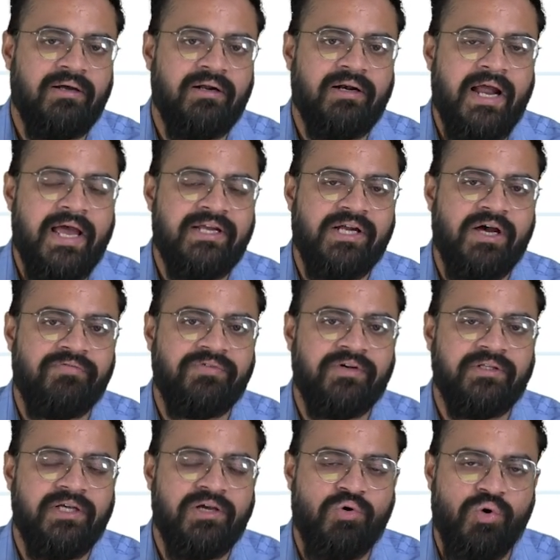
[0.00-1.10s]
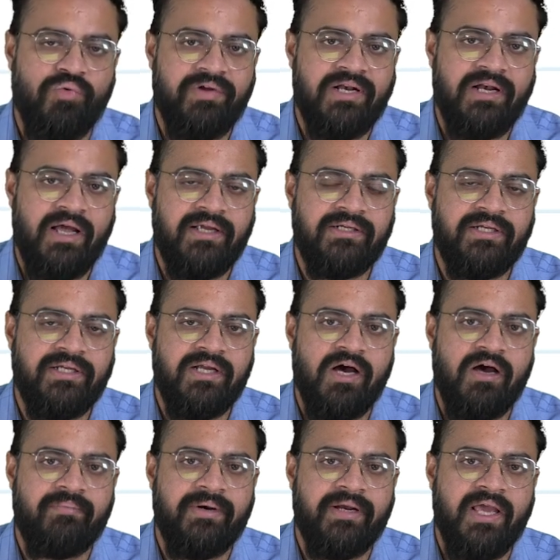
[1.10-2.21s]
right after the COVID-19,
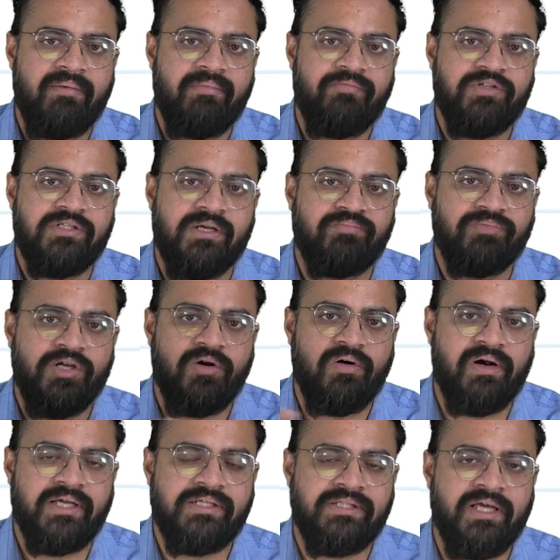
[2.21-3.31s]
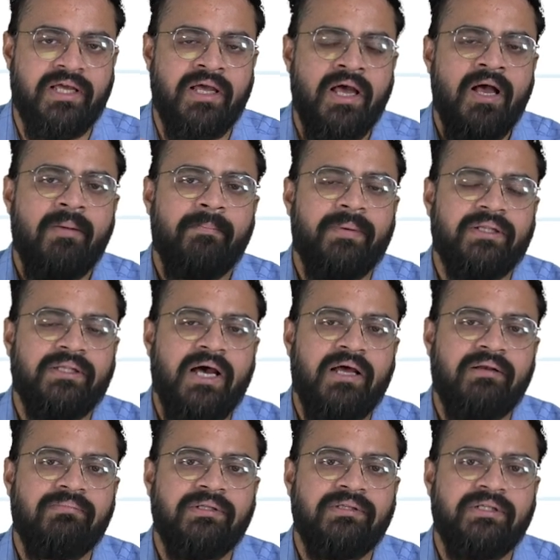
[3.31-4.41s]
government came up with something called as the
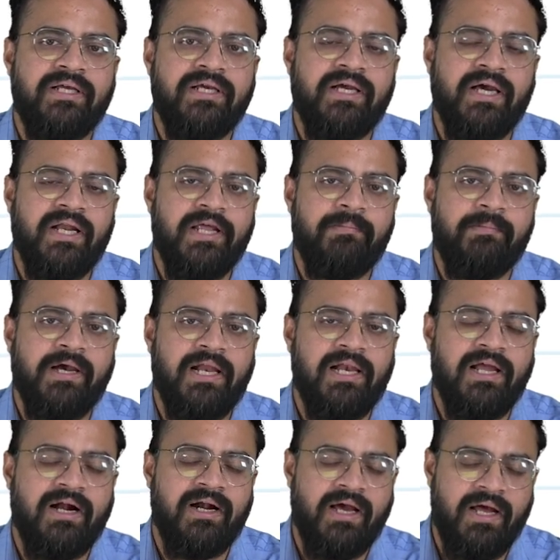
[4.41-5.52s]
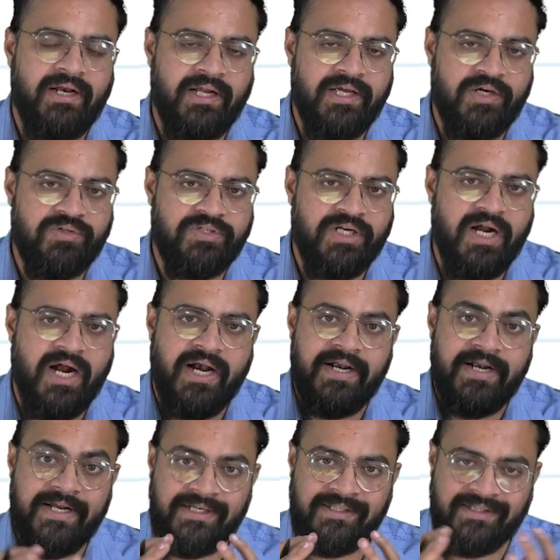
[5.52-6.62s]
Pradhan Mantri Garib Kalyan Anna Yojana.
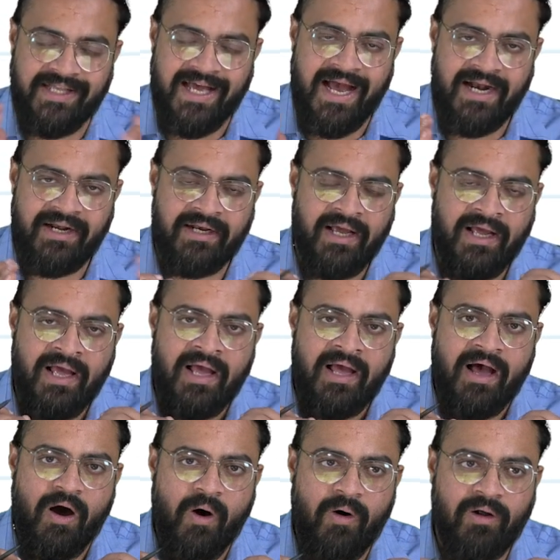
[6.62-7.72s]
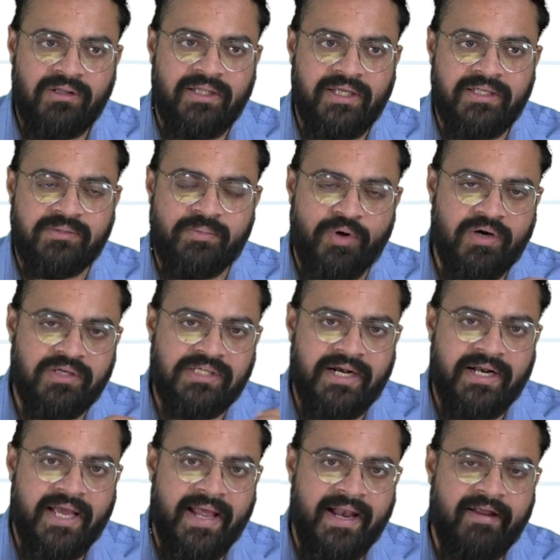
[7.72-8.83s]
Under that, all these, because
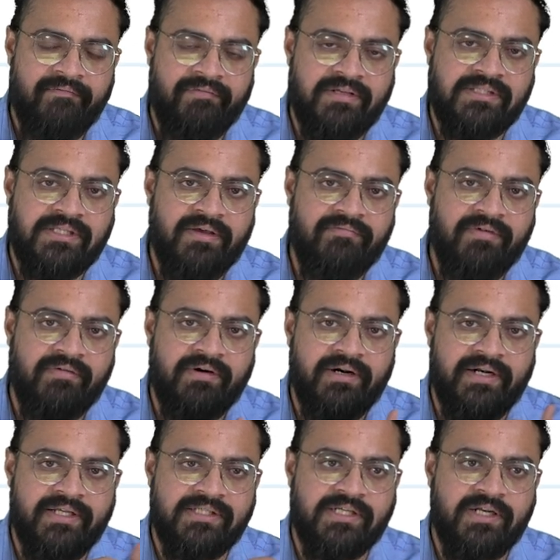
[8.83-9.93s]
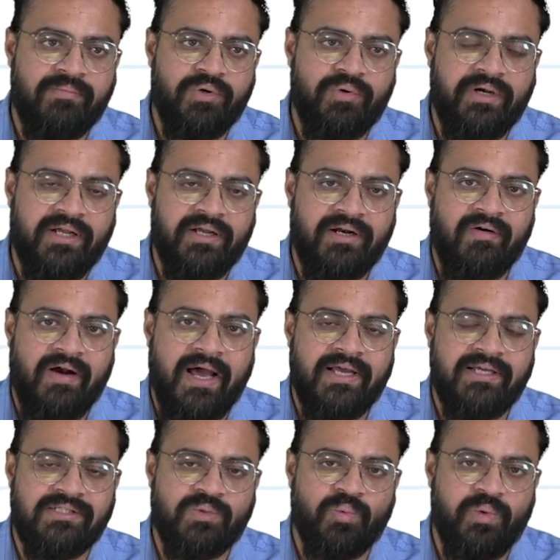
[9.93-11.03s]
under NFSA, we were distributing
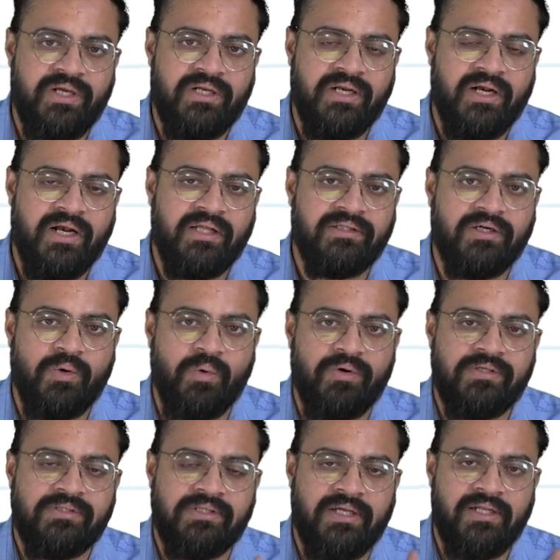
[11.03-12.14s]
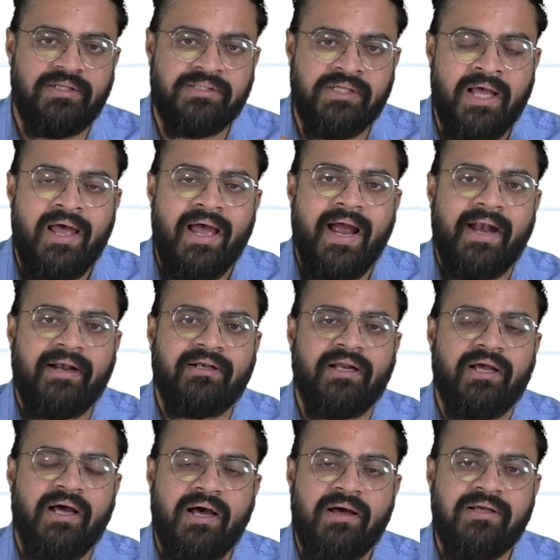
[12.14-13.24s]
rice, wheat and other core cereals at
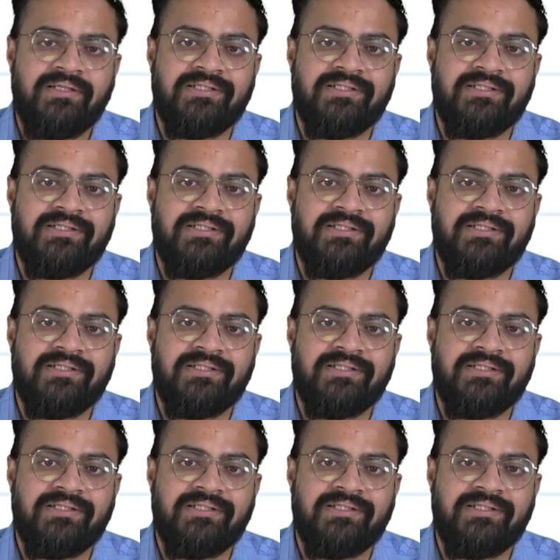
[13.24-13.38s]
a